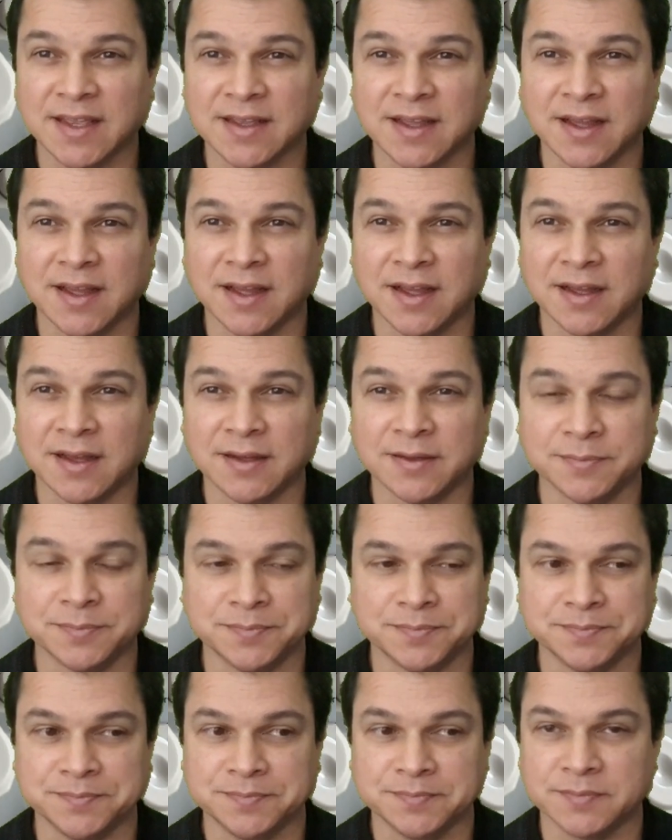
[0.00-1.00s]
like a
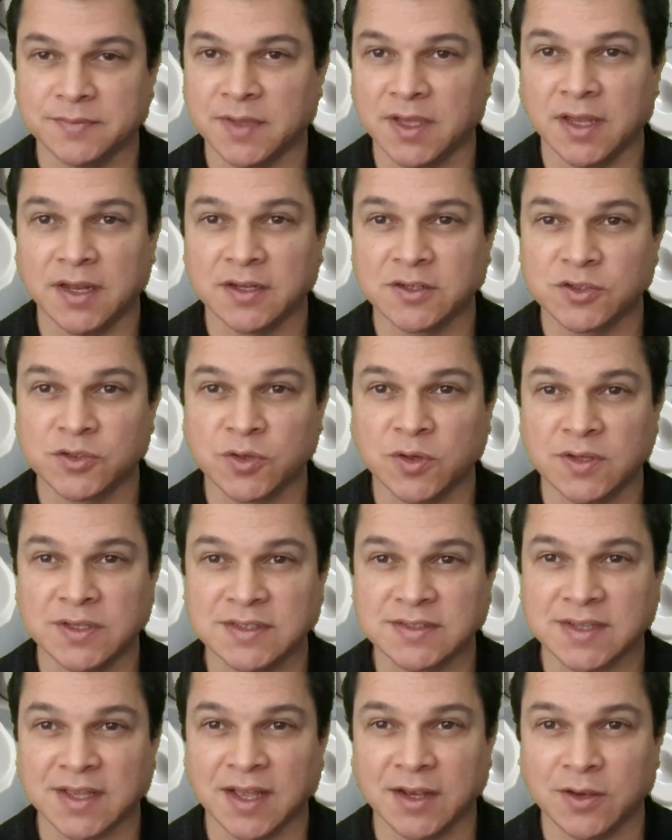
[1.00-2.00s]

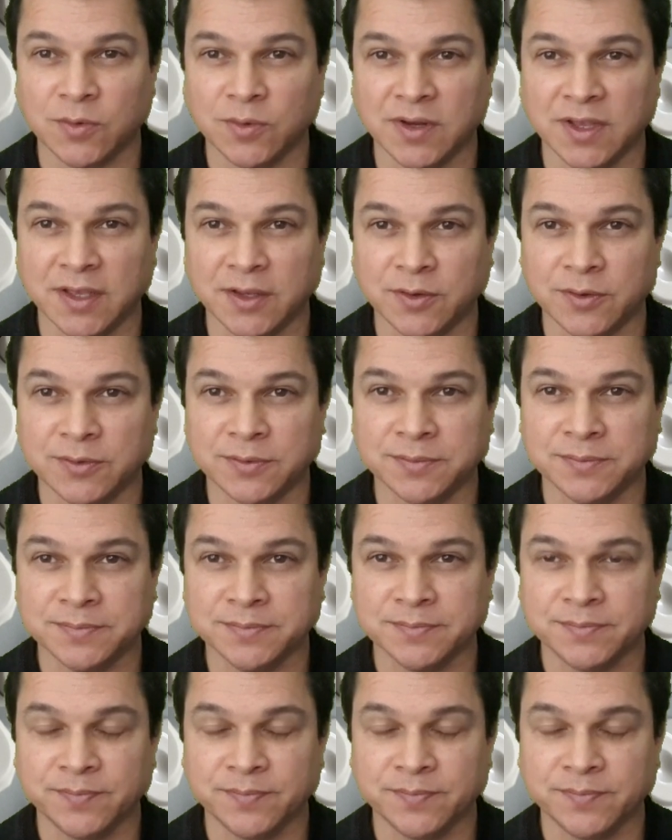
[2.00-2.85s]
electronics calculator,